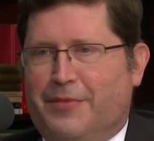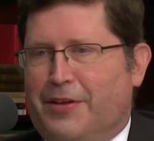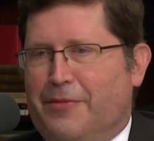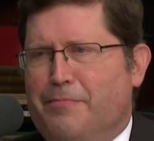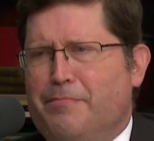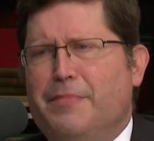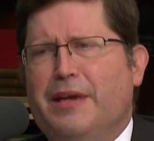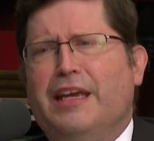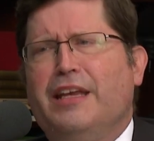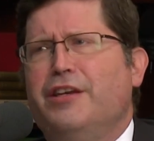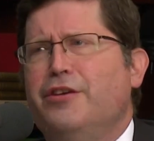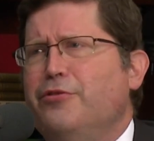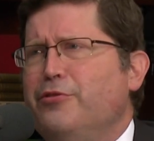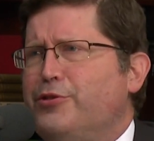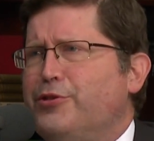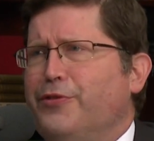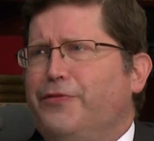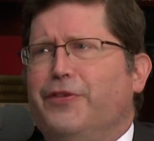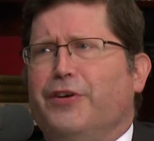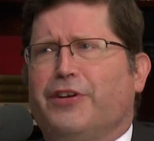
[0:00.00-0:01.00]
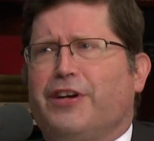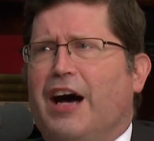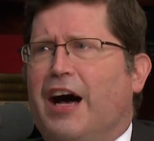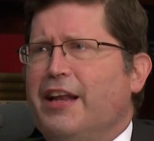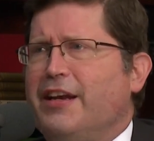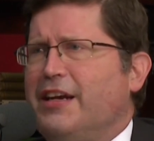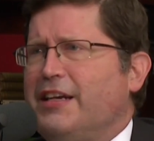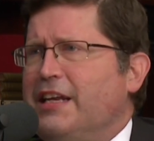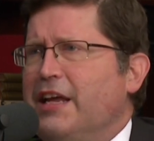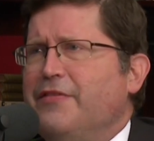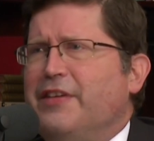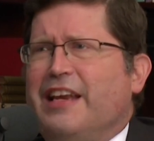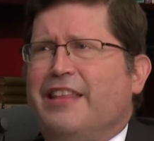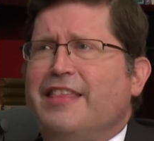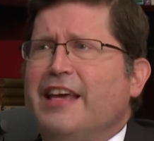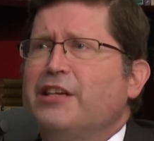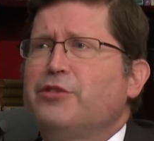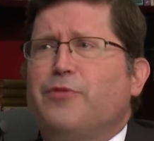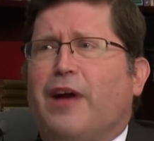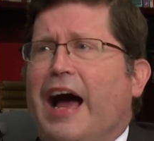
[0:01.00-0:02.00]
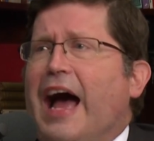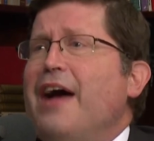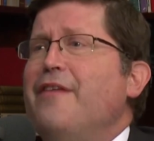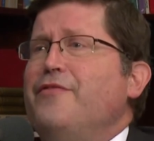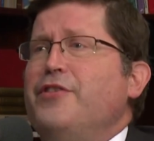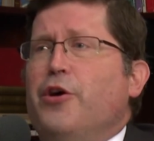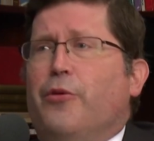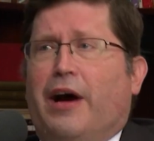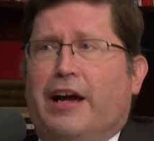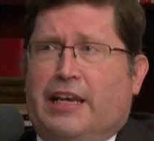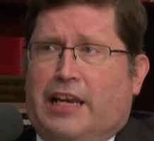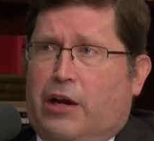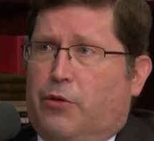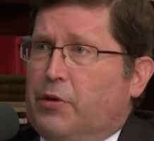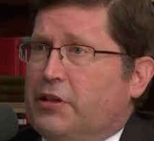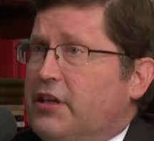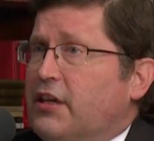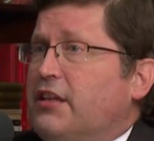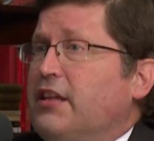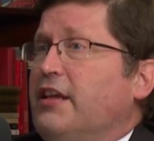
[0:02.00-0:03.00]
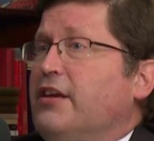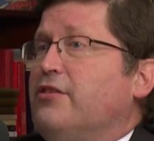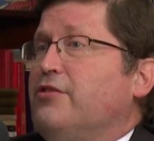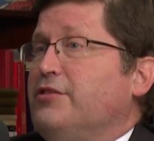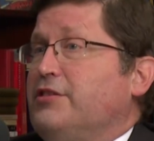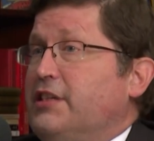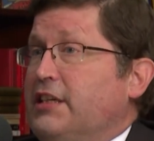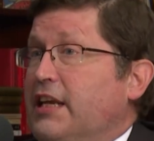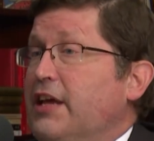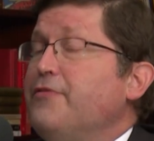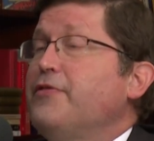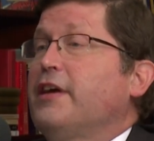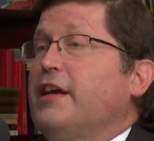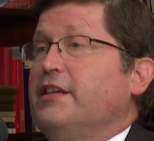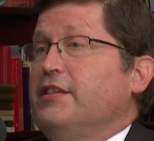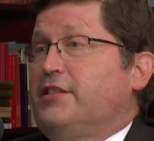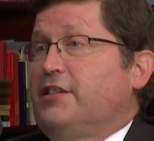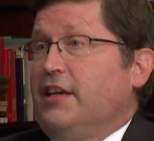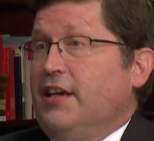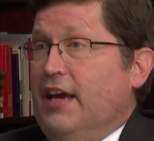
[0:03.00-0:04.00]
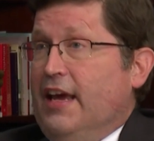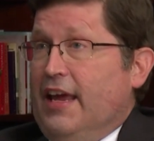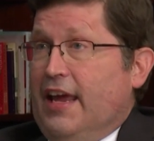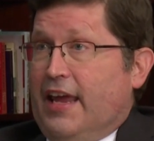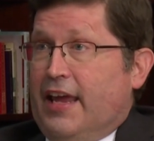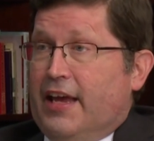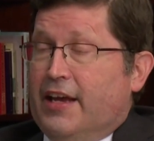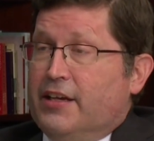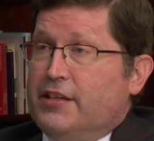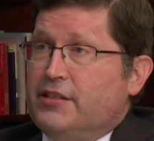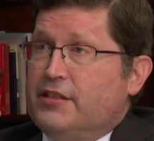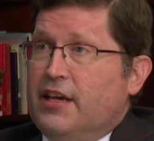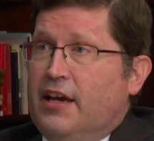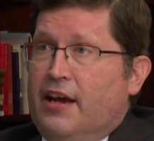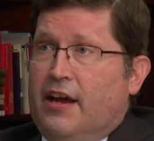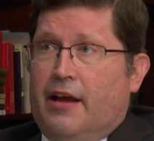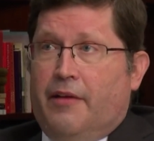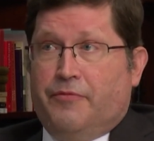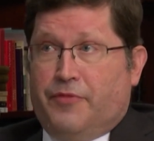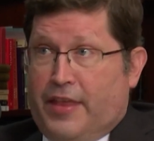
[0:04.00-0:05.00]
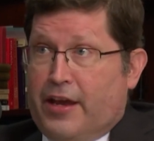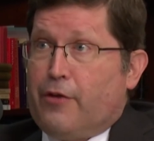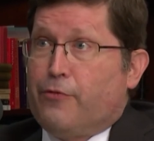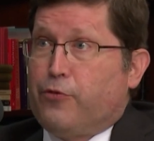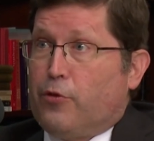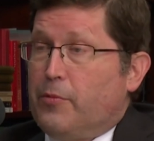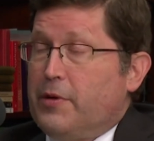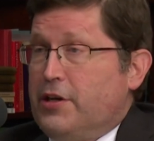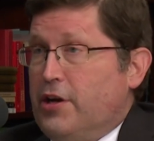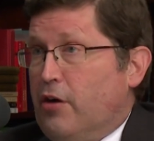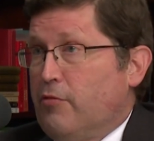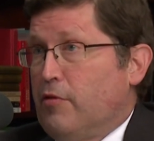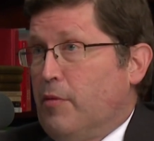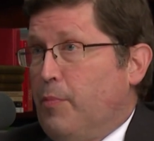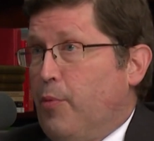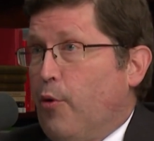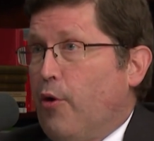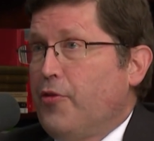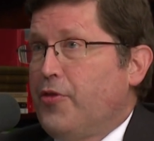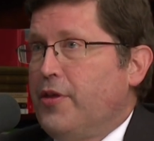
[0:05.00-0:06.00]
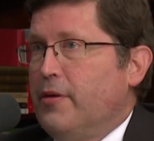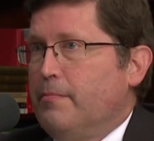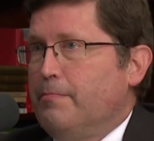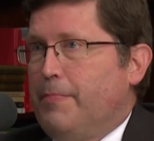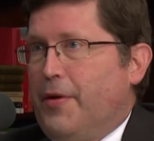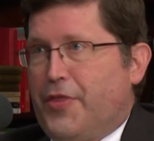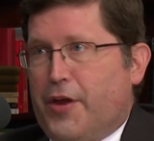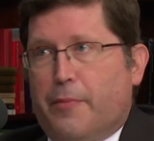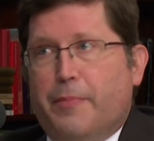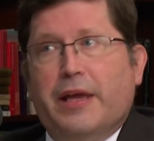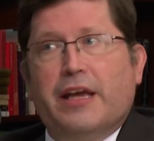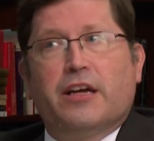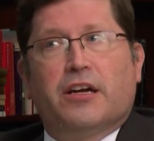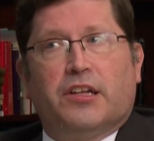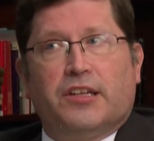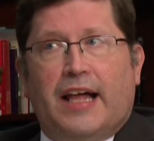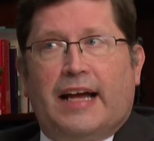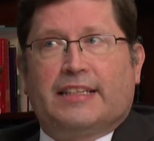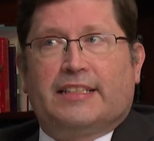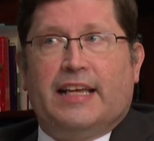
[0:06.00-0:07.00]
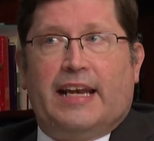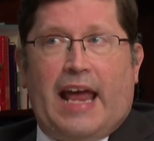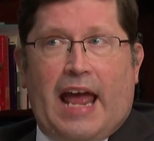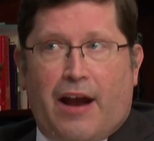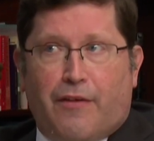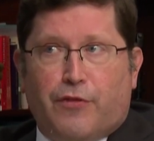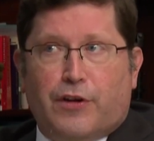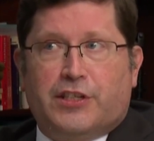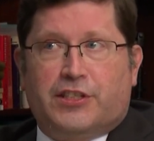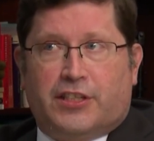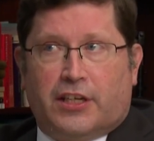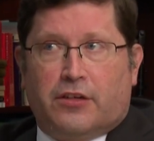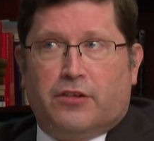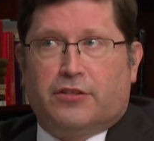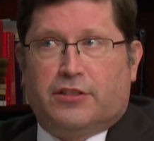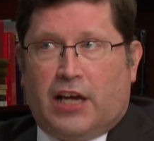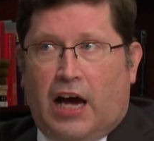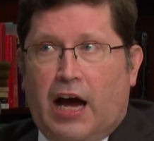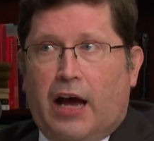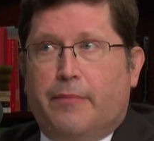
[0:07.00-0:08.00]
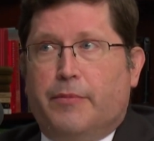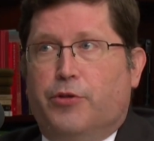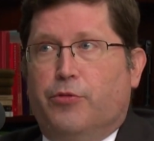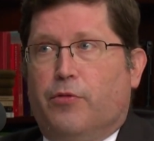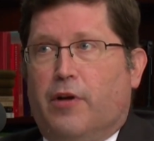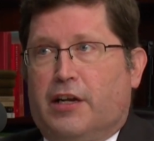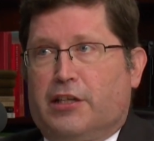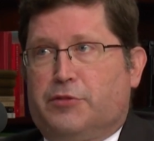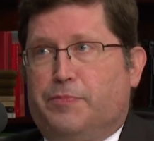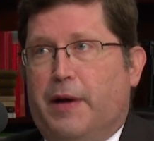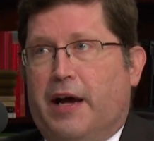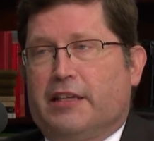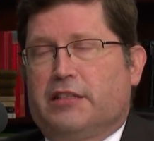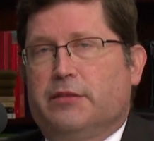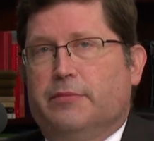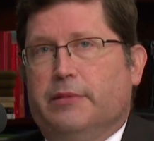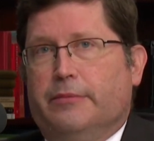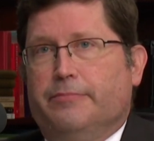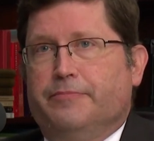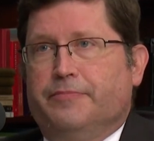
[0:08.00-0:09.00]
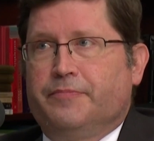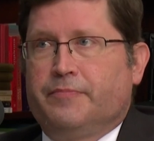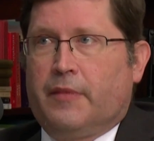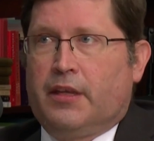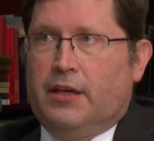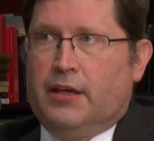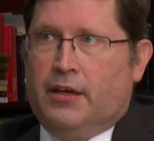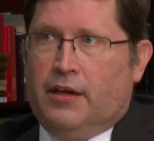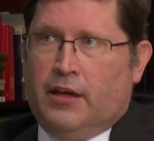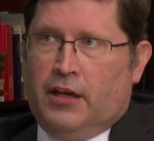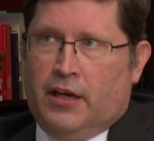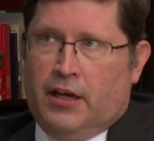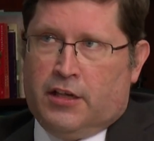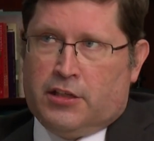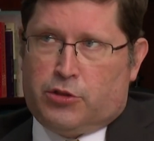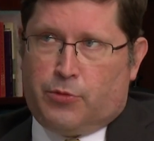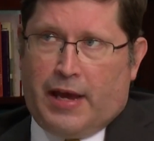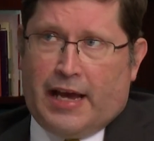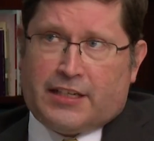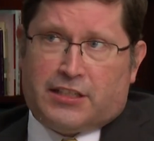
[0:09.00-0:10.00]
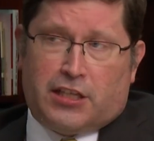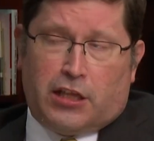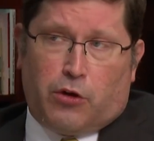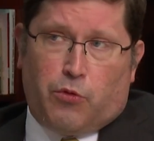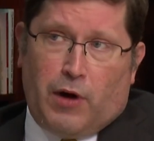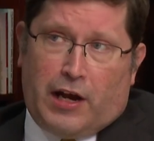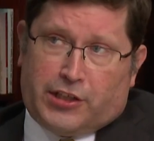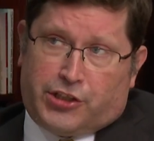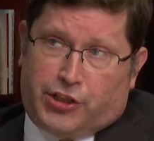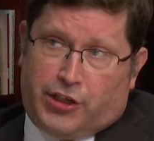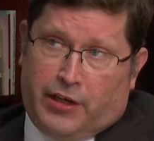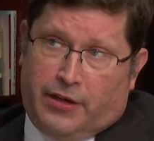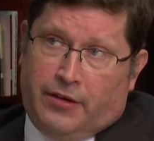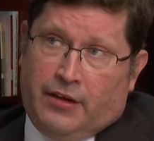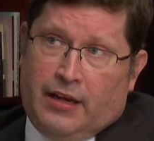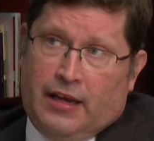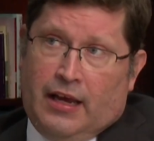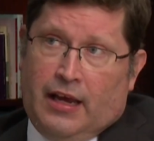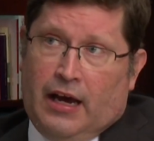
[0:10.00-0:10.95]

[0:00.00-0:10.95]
mean neutrophil conductivity, things where I have no idea what the clinical significance is, and therefore we don't report them, but they're being collected every single time you run a specimen. So we asked the question,